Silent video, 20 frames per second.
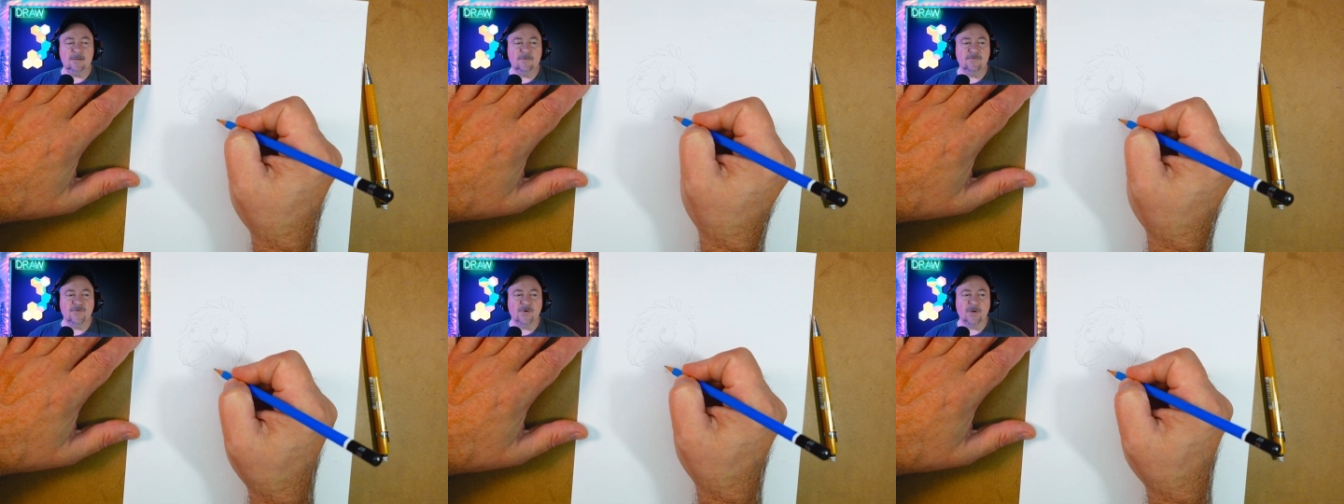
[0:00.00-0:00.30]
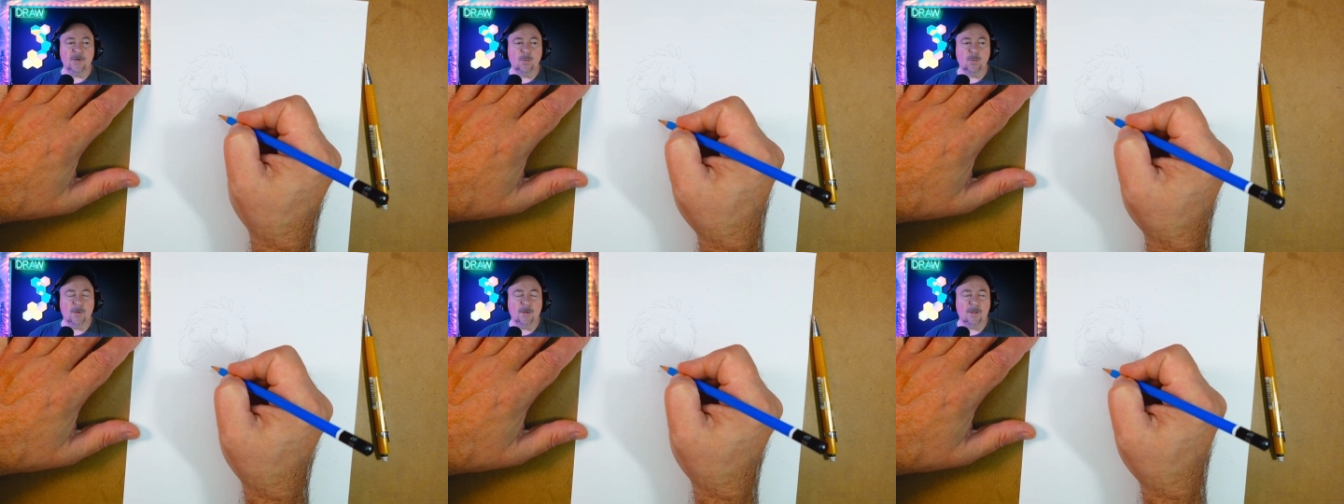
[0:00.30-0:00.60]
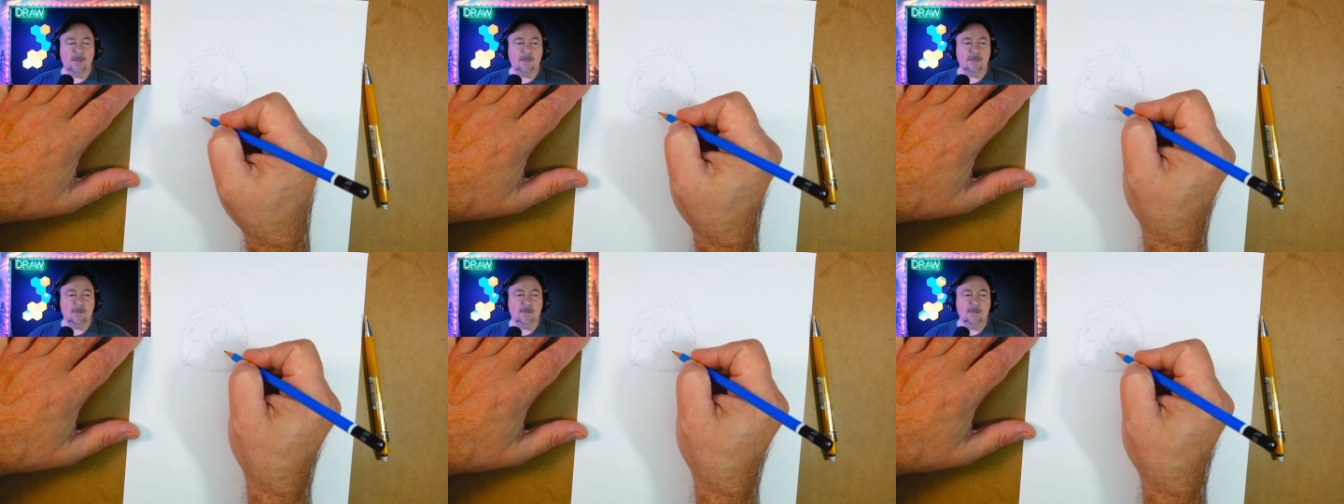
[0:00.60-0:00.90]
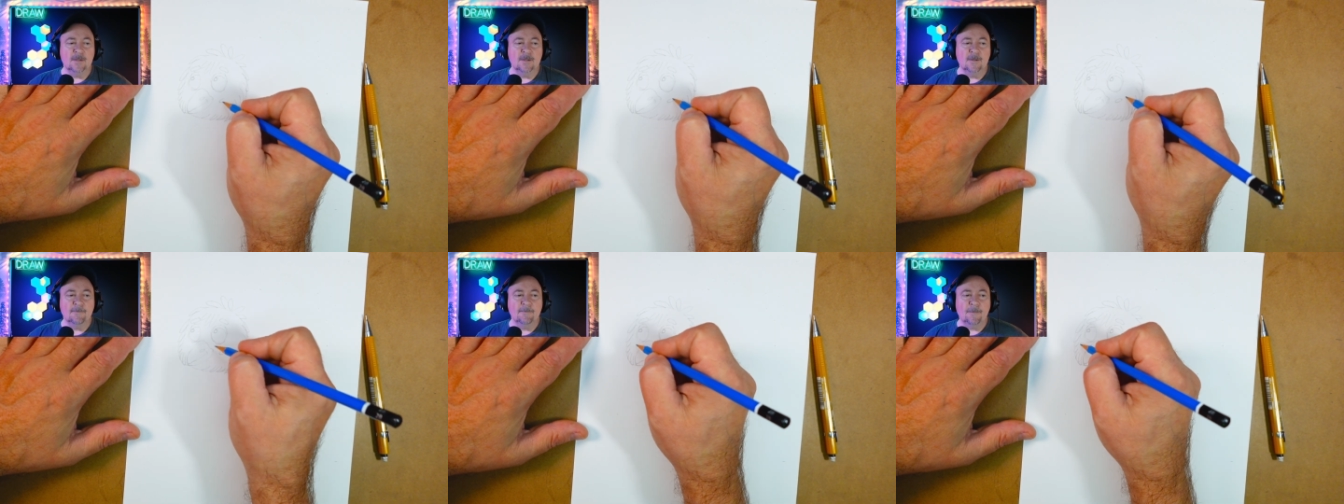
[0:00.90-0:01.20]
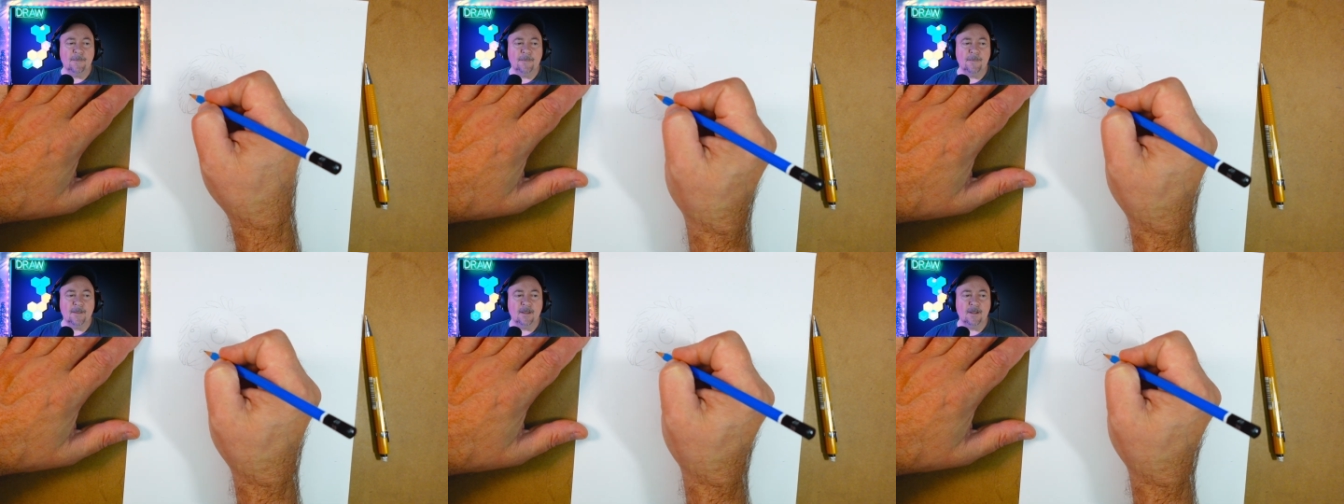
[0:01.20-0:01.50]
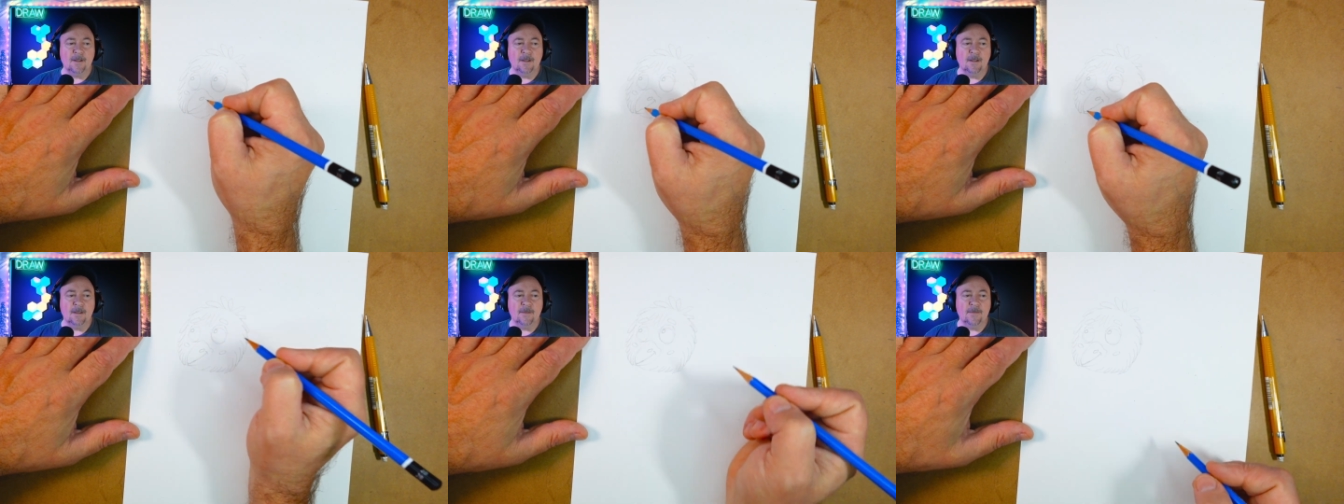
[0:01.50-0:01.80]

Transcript: very well. They